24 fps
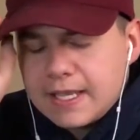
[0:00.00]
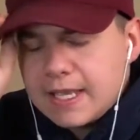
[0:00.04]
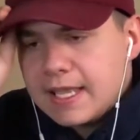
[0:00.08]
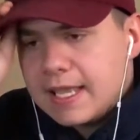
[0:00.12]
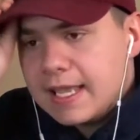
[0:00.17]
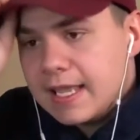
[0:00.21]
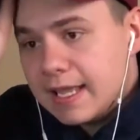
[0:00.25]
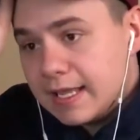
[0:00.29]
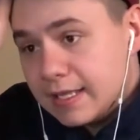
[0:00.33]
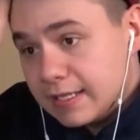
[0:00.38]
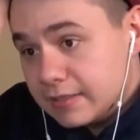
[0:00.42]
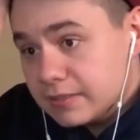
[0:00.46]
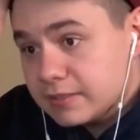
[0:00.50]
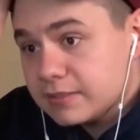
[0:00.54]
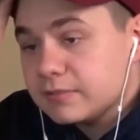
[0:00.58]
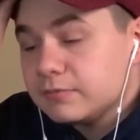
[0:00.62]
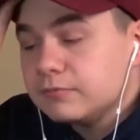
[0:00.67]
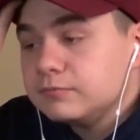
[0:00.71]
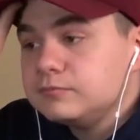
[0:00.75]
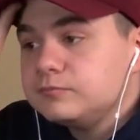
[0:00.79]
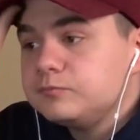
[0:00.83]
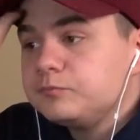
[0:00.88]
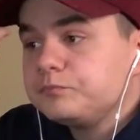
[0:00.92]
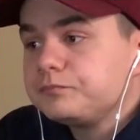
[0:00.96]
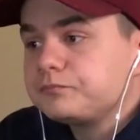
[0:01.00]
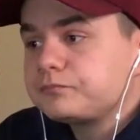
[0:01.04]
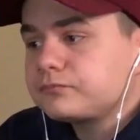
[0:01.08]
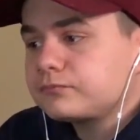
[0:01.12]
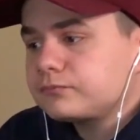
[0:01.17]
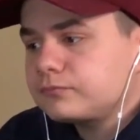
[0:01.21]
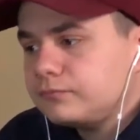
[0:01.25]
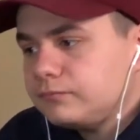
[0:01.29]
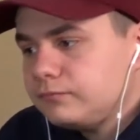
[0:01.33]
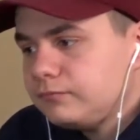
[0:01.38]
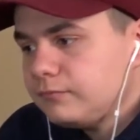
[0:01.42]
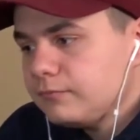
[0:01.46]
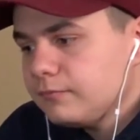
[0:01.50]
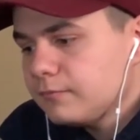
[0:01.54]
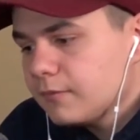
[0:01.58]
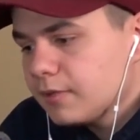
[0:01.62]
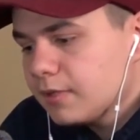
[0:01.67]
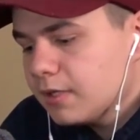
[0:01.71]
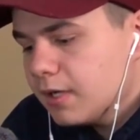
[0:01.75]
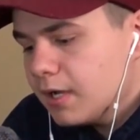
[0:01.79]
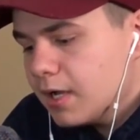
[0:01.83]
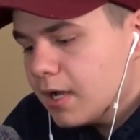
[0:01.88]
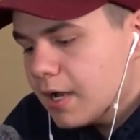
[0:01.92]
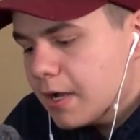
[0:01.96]
And
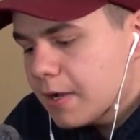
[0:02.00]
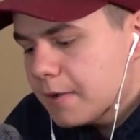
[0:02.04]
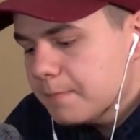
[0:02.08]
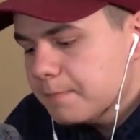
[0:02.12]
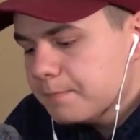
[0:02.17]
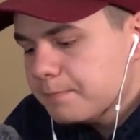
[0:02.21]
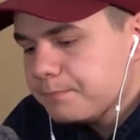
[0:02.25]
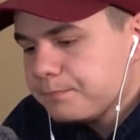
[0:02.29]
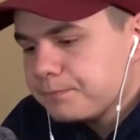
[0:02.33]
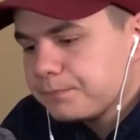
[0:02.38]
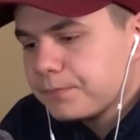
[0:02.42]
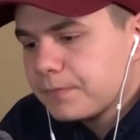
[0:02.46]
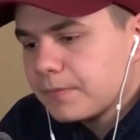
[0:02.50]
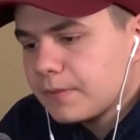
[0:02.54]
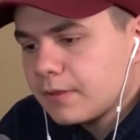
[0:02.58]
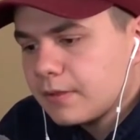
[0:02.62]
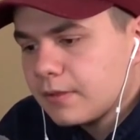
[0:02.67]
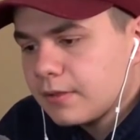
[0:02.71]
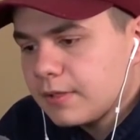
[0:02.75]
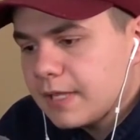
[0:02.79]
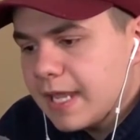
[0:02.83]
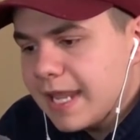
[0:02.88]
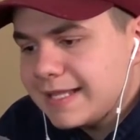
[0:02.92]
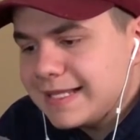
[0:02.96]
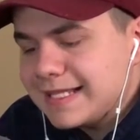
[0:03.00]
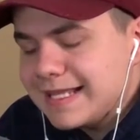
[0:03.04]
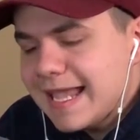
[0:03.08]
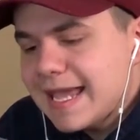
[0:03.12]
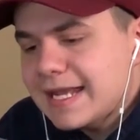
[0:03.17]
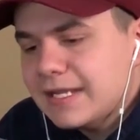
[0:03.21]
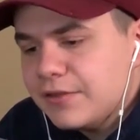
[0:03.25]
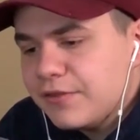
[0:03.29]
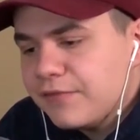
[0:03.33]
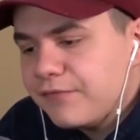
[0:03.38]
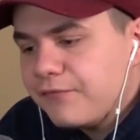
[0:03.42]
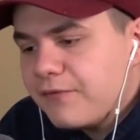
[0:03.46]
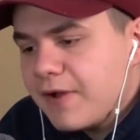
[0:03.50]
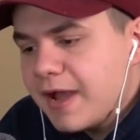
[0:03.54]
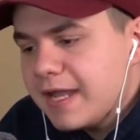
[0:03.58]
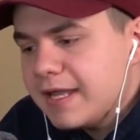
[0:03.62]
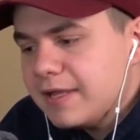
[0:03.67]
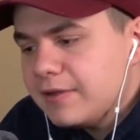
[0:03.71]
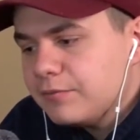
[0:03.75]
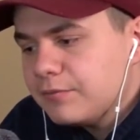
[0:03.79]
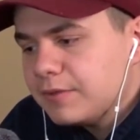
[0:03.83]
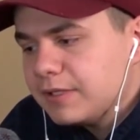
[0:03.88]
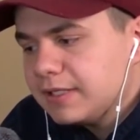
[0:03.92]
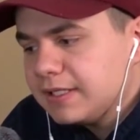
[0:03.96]
at the end of the
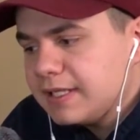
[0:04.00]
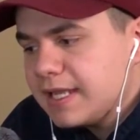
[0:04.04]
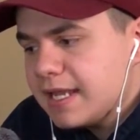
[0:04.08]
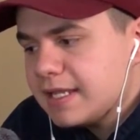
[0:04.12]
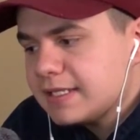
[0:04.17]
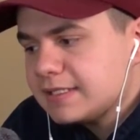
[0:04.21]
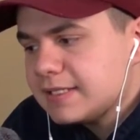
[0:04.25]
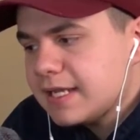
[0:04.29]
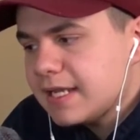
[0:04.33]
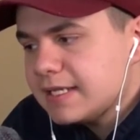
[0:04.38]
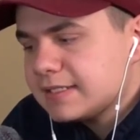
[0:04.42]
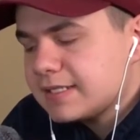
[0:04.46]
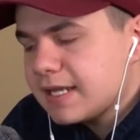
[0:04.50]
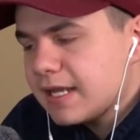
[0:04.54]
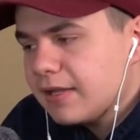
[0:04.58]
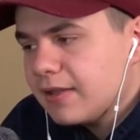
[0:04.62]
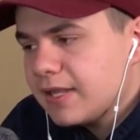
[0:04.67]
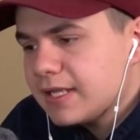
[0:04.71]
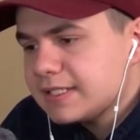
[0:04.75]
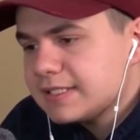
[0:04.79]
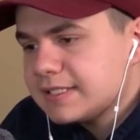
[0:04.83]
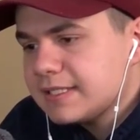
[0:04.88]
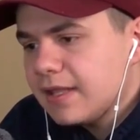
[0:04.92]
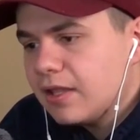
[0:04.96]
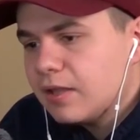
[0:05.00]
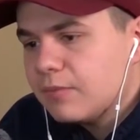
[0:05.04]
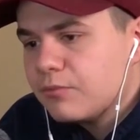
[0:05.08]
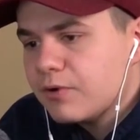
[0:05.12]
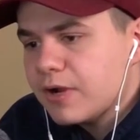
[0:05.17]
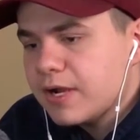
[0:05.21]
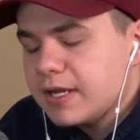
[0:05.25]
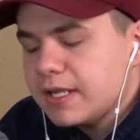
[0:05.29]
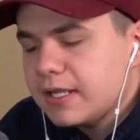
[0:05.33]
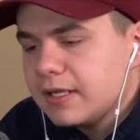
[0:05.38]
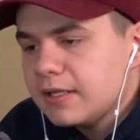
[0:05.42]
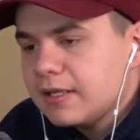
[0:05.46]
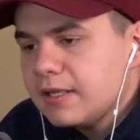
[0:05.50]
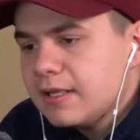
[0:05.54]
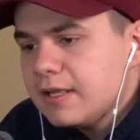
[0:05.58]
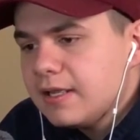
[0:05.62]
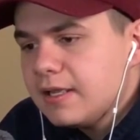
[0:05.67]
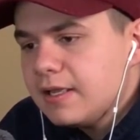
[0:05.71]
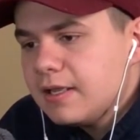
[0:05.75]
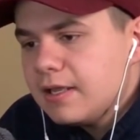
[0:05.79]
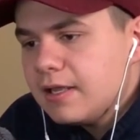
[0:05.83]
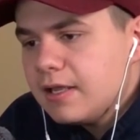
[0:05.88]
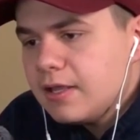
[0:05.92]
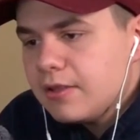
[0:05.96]
fight, when KSI is kind of like celebrating,
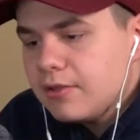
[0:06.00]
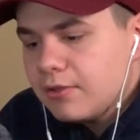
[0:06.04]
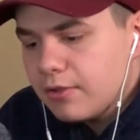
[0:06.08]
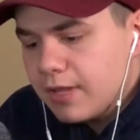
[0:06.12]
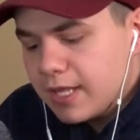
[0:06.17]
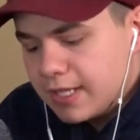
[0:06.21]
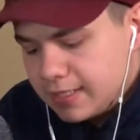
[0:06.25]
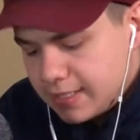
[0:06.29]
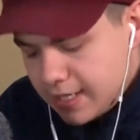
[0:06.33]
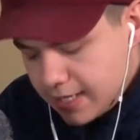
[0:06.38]
they're